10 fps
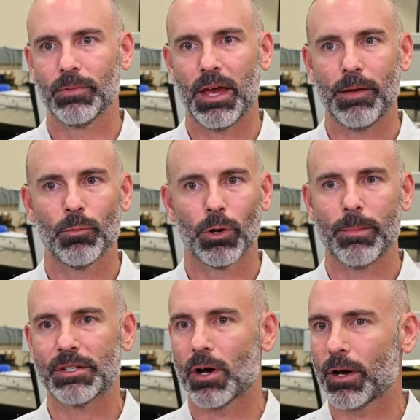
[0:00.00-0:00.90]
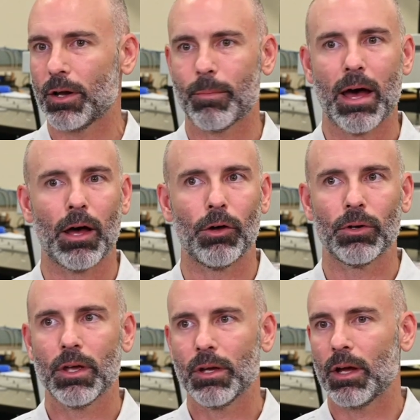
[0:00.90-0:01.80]
Okay, we're going to be talking about
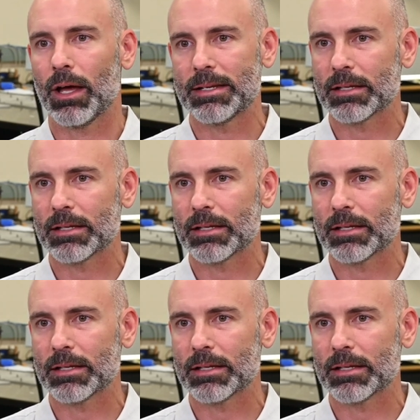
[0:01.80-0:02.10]
uh,